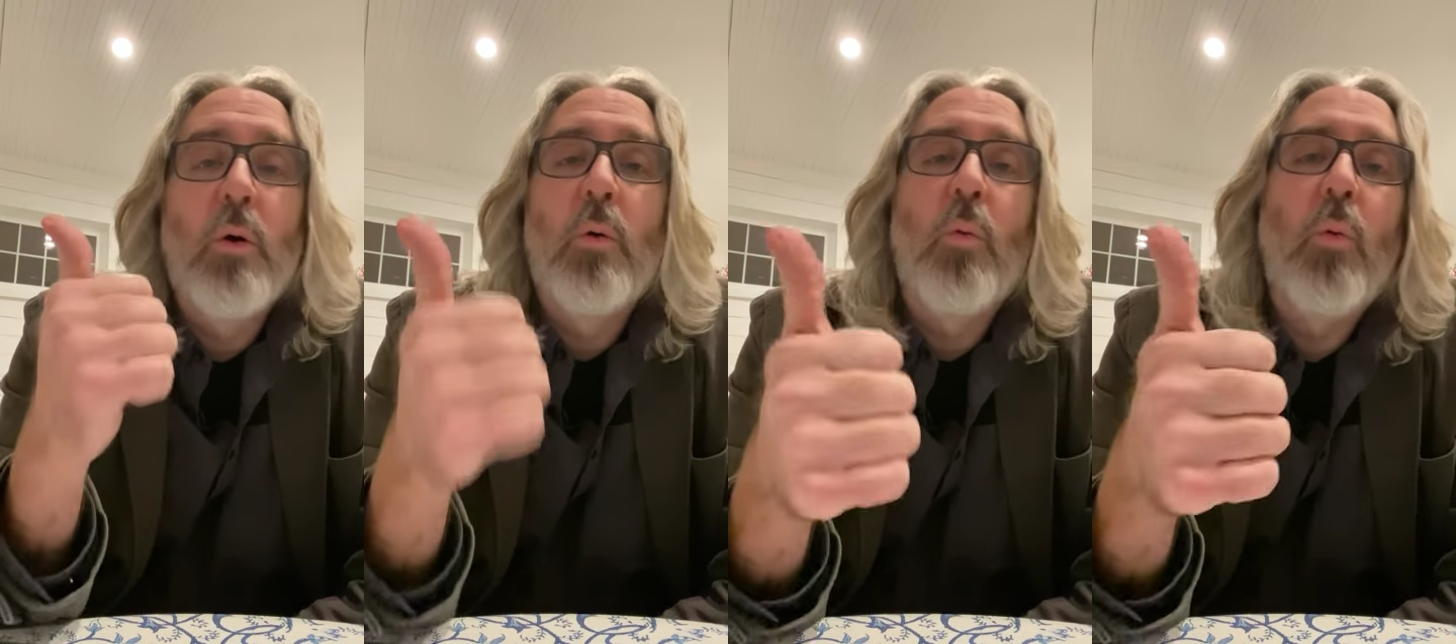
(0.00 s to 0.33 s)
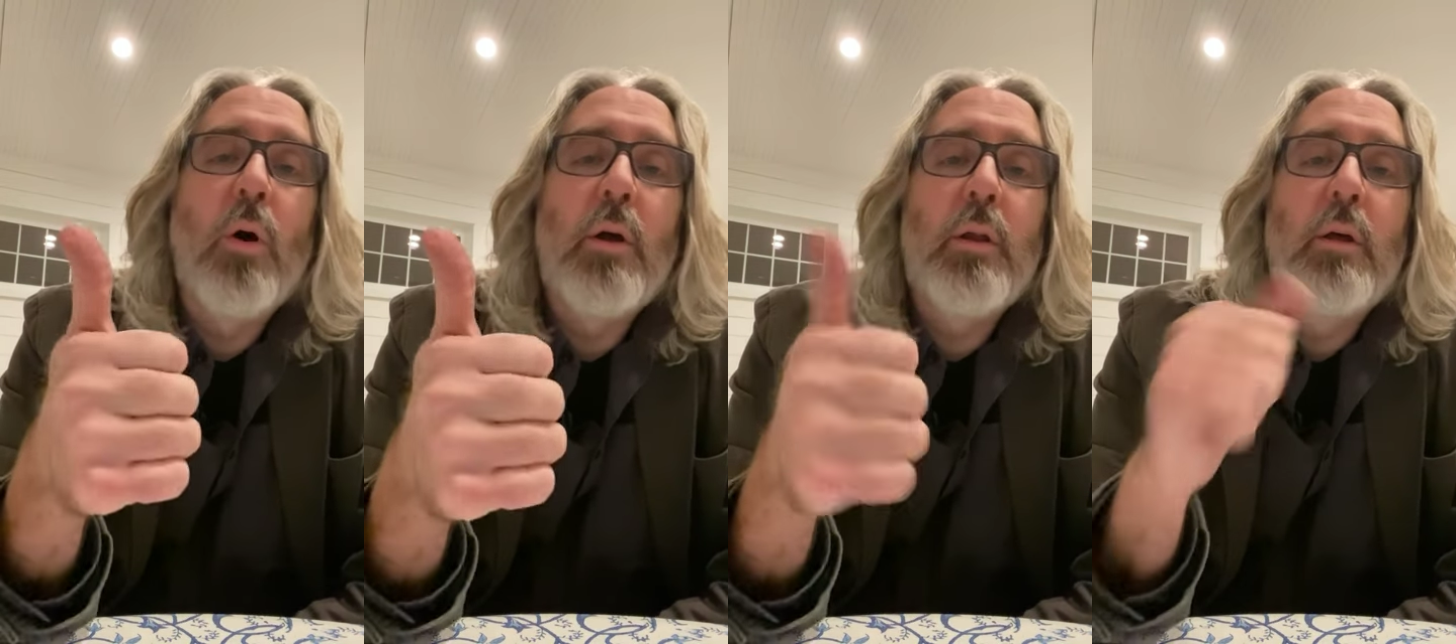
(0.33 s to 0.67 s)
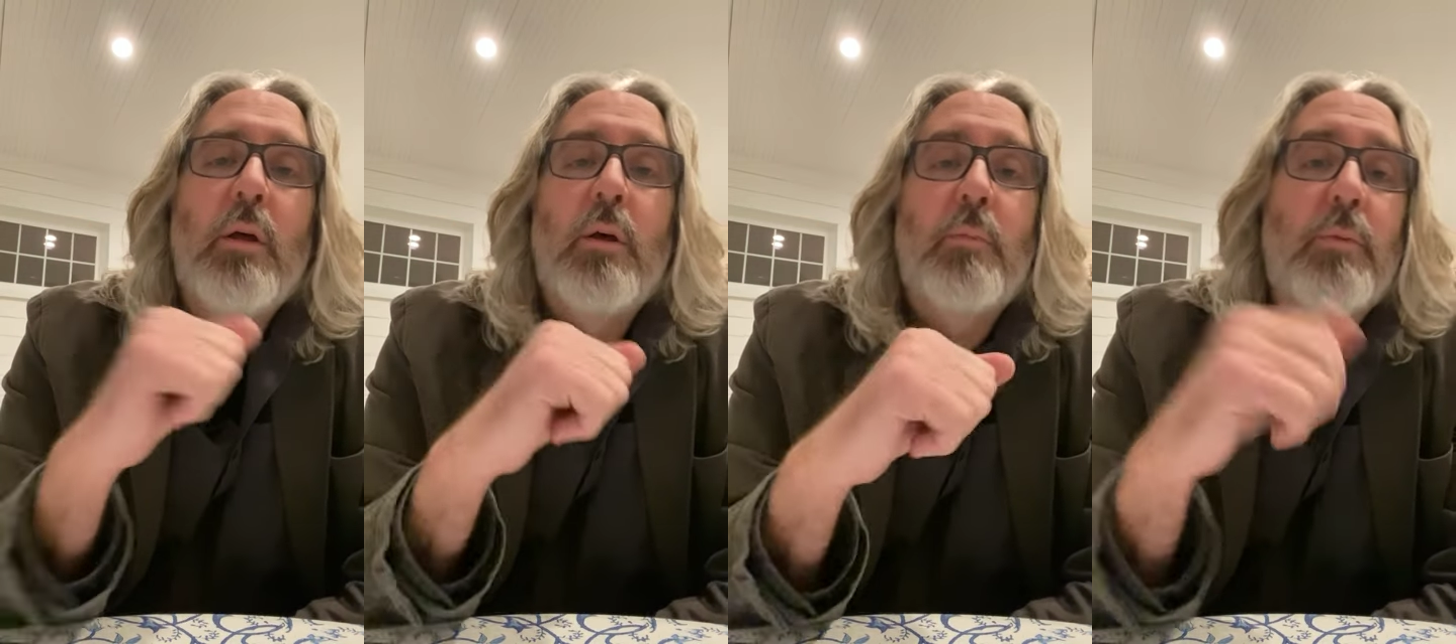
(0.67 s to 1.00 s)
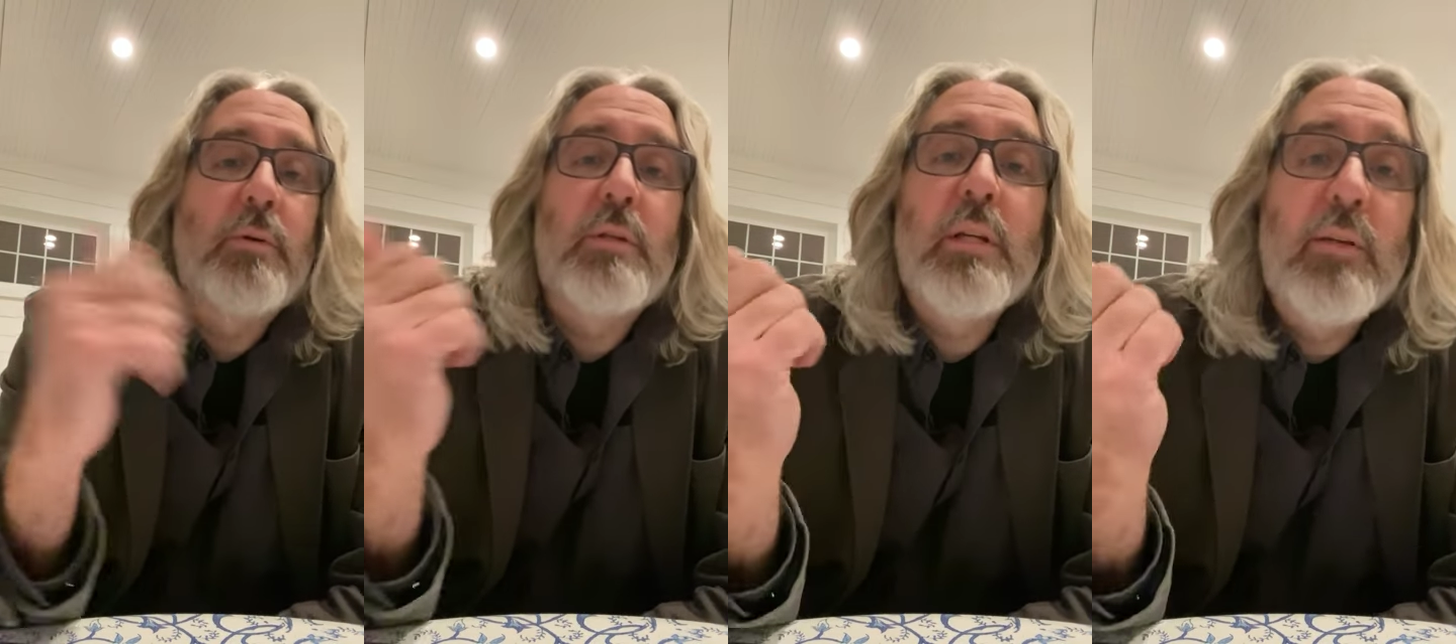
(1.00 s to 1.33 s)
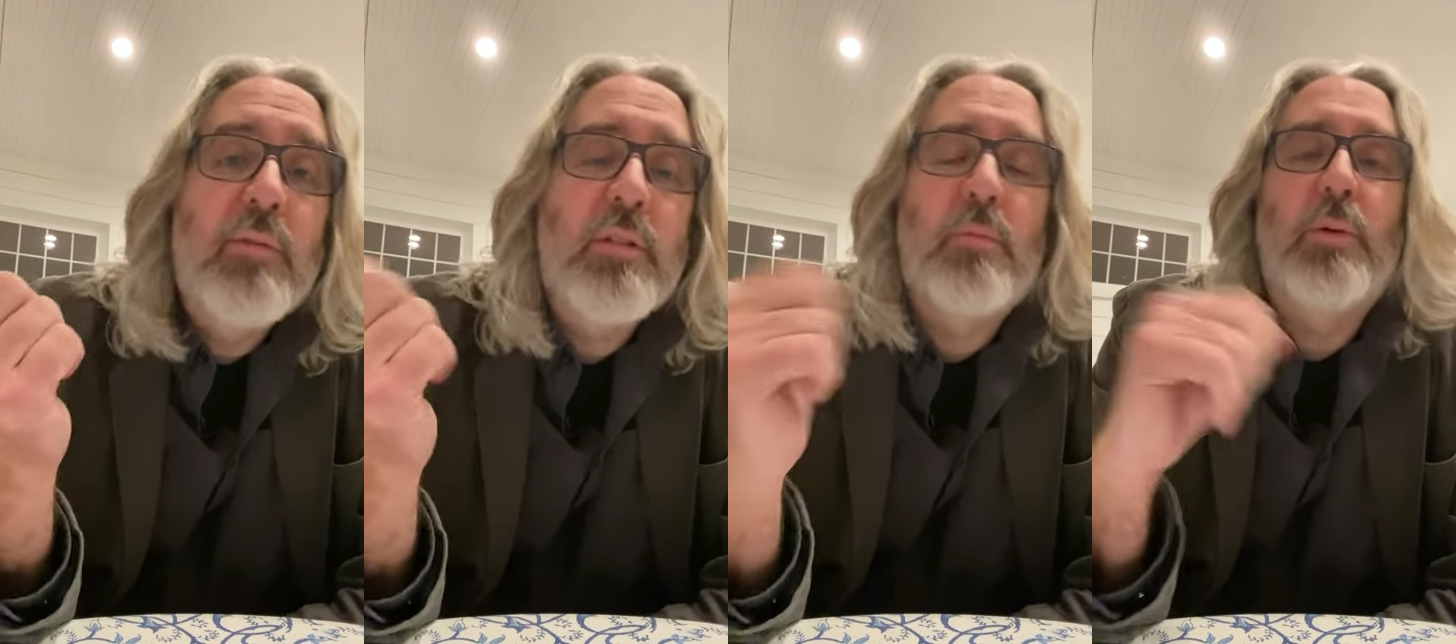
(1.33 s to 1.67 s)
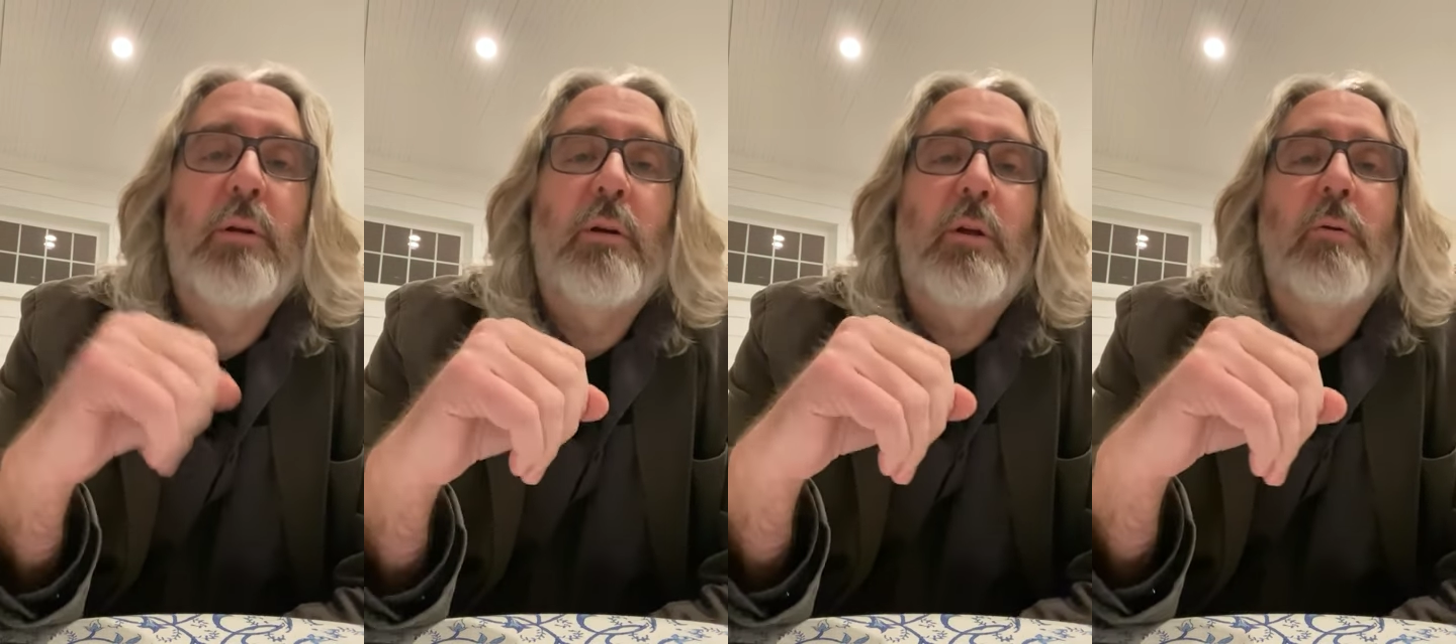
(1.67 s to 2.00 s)
1, perceived
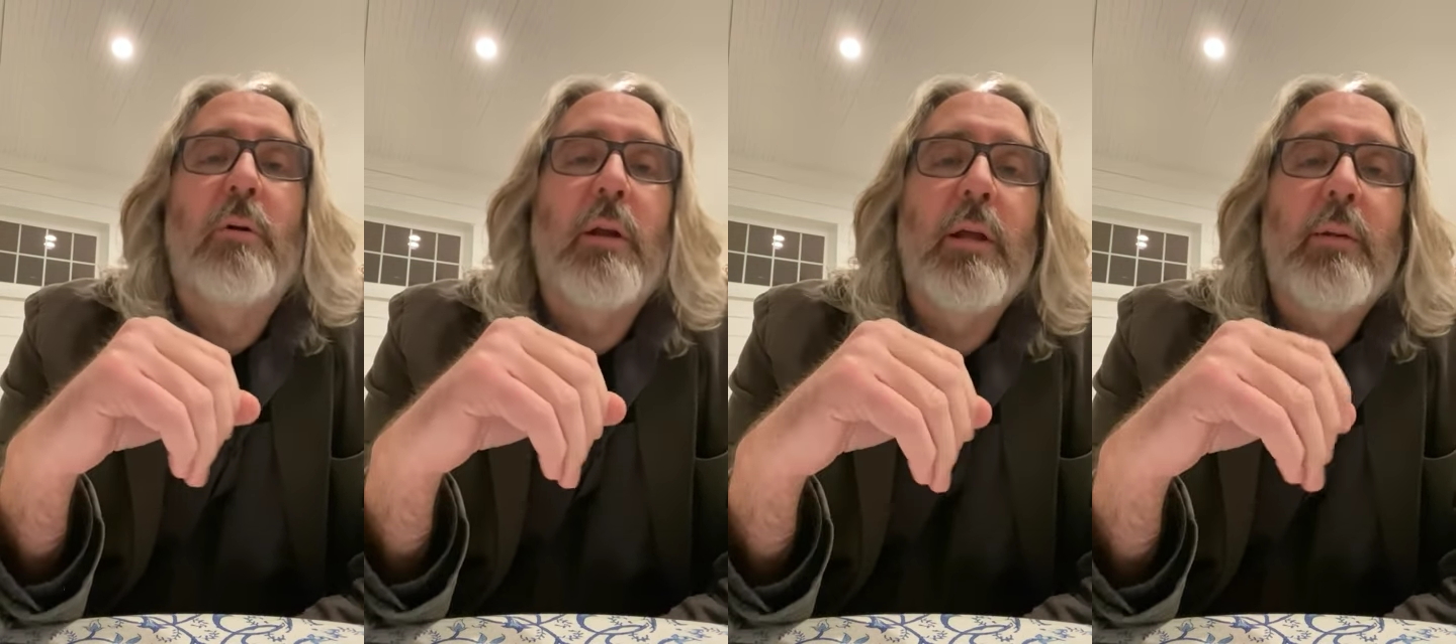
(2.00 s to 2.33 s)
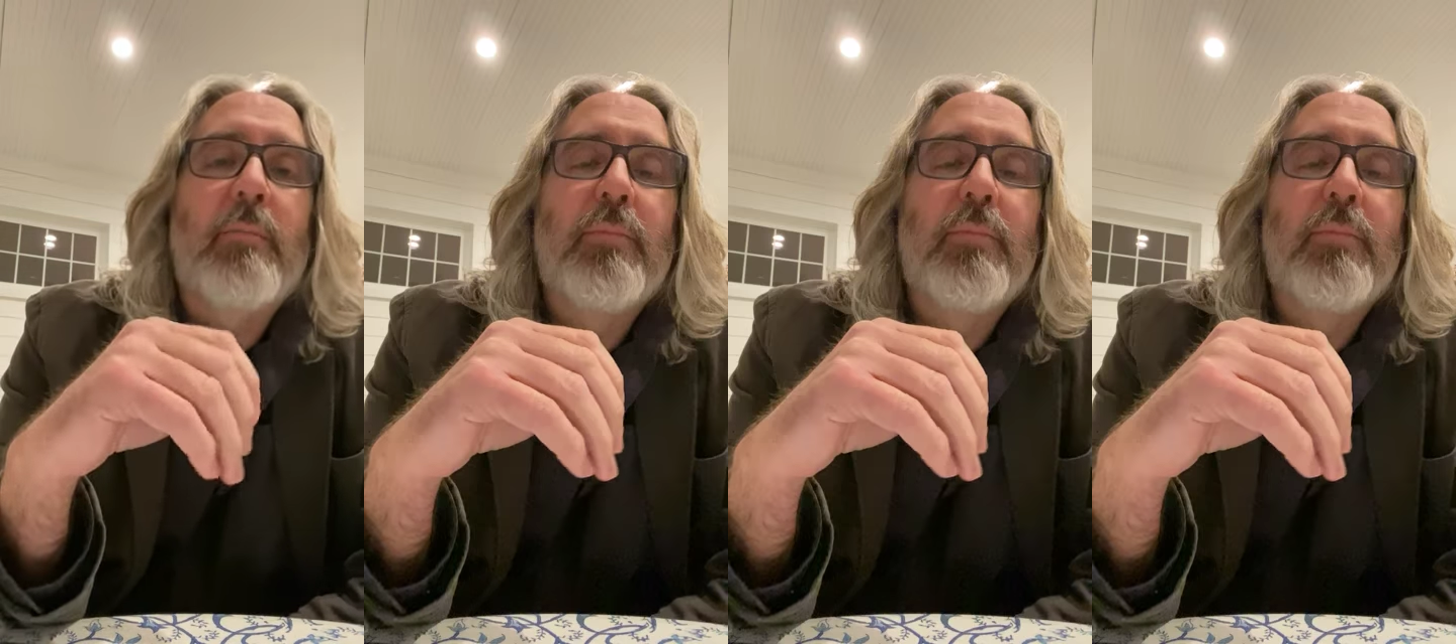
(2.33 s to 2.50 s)
superiority.